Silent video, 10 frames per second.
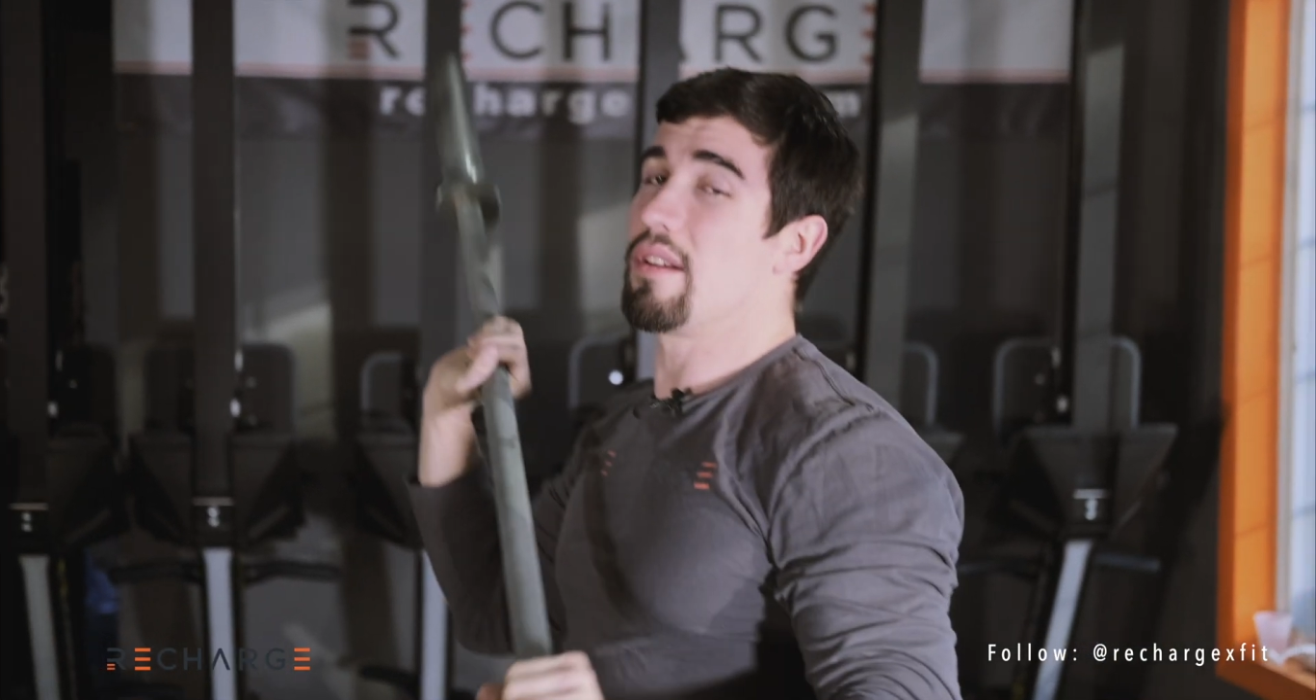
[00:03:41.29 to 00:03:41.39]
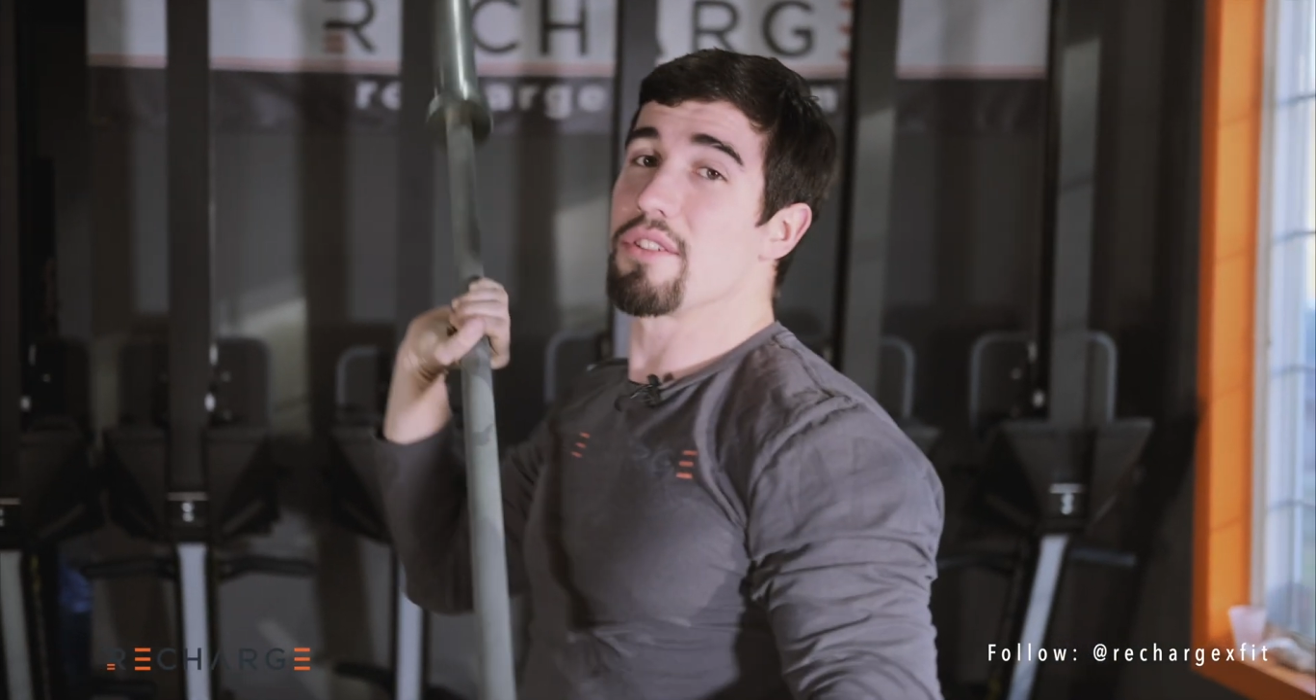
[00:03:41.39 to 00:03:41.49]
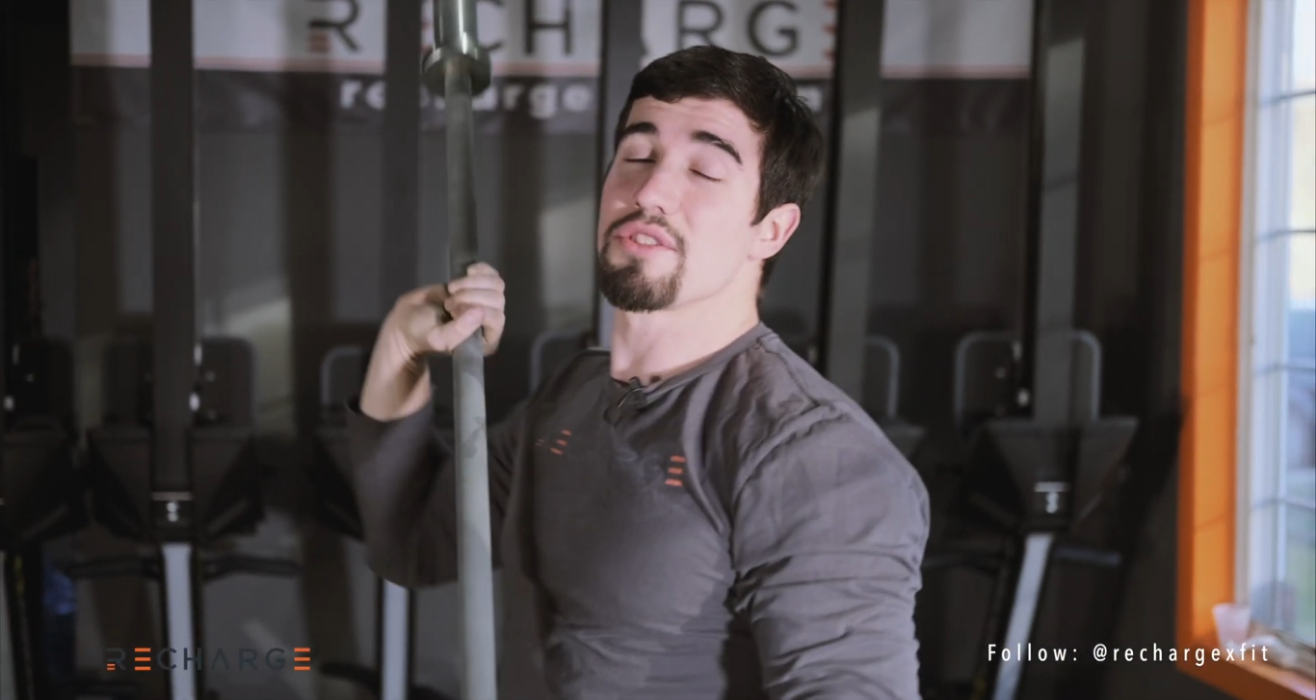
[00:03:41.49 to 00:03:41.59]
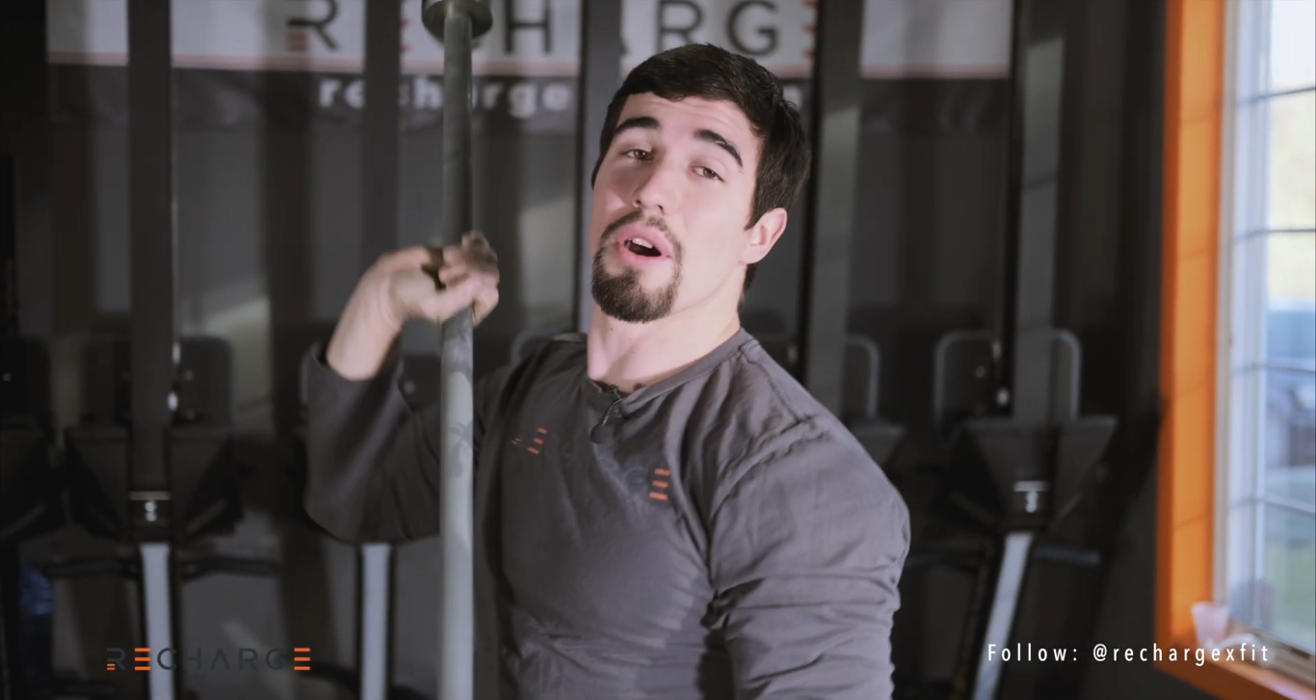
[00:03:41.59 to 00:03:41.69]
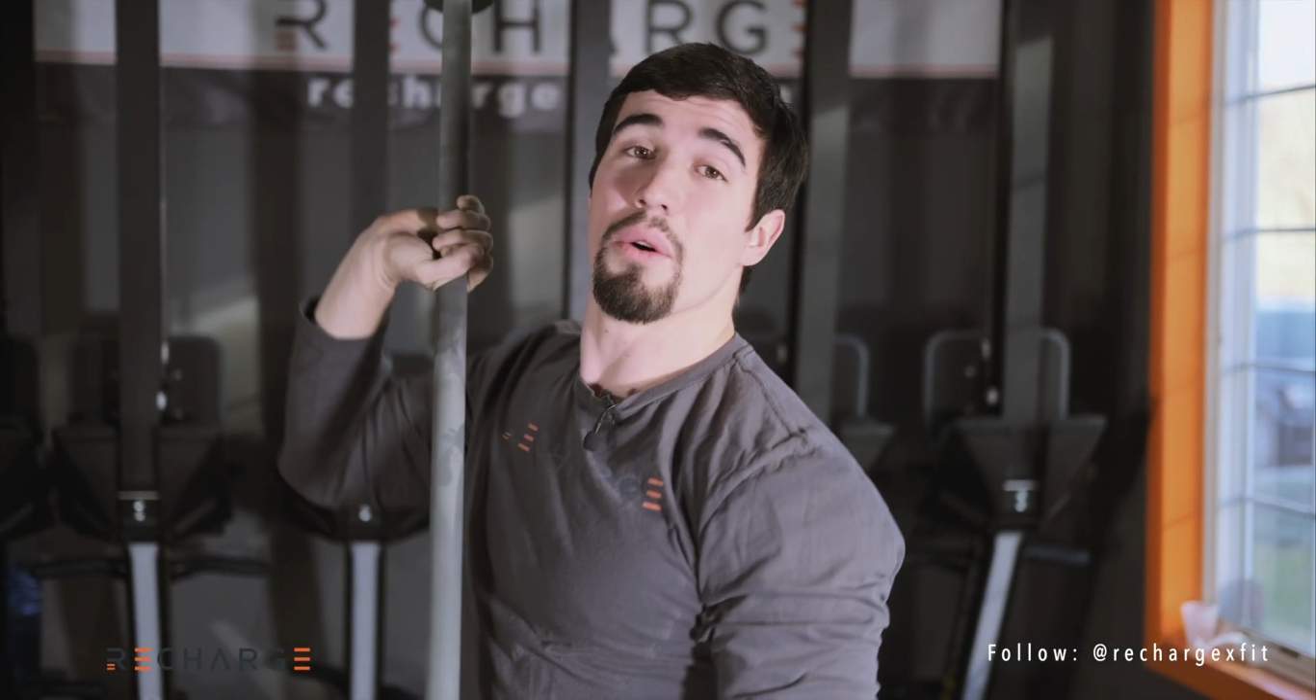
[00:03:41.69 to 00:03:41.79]

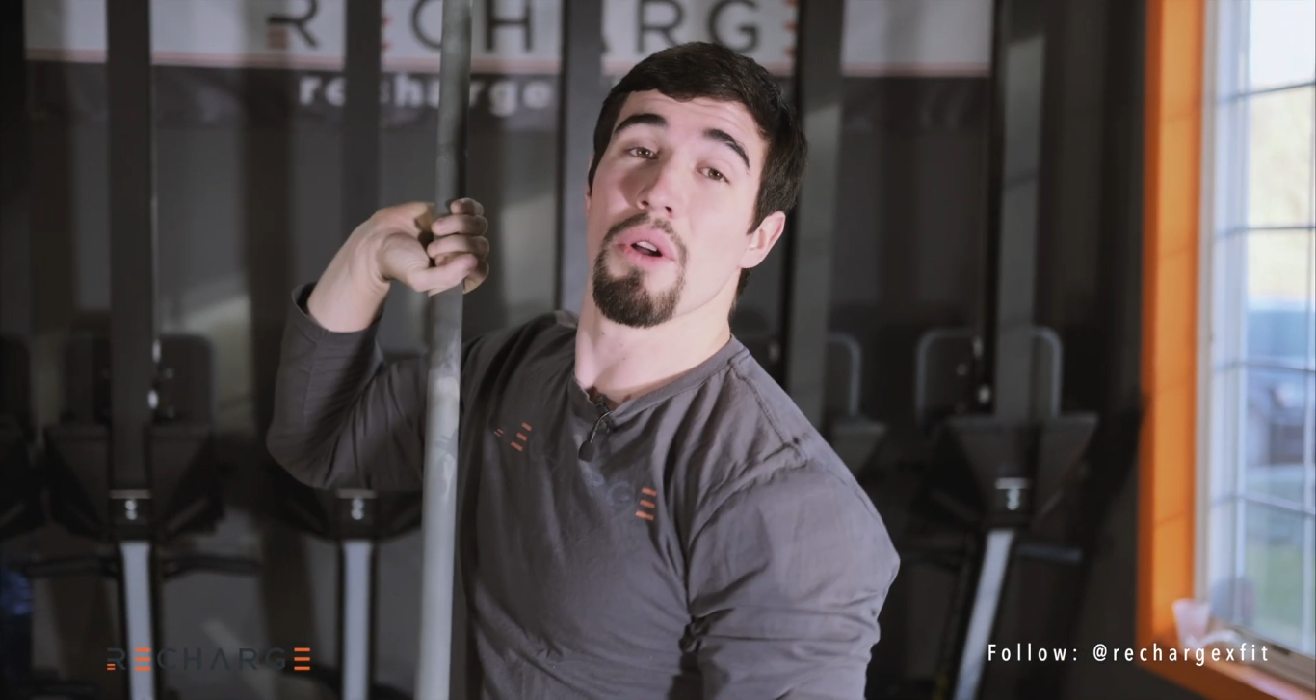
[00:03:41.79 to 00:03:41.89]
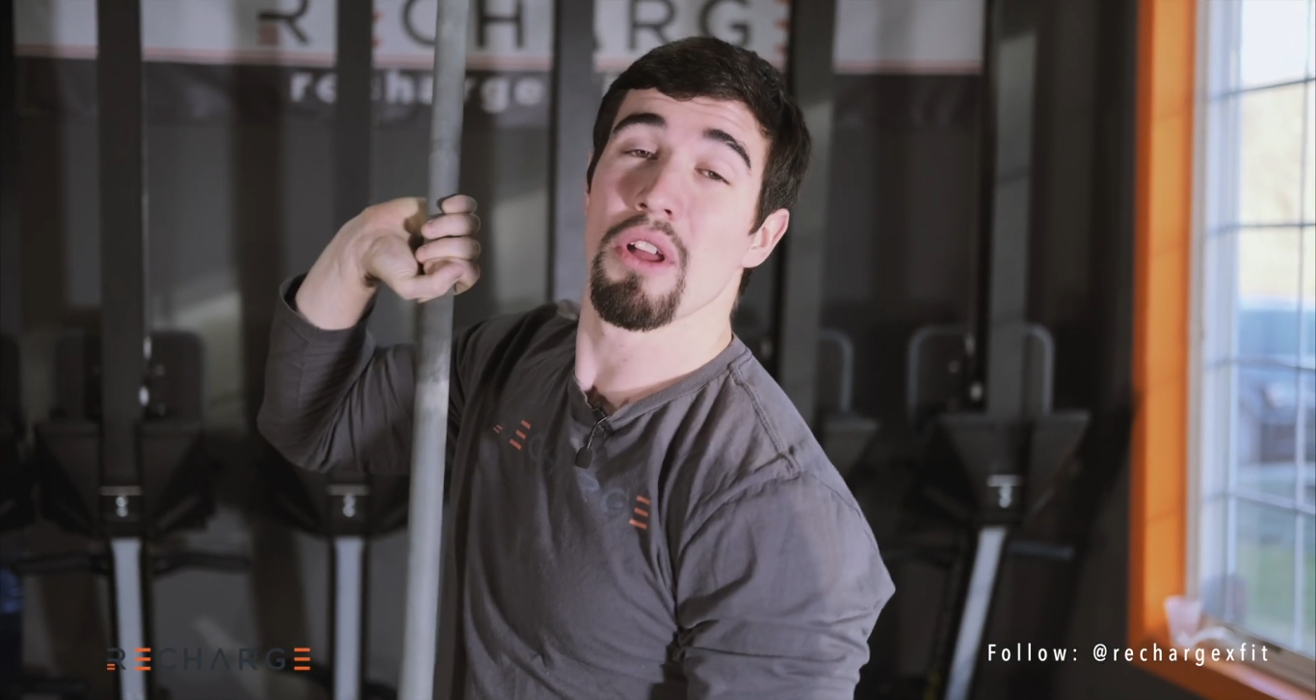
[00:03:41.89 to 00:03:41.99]
So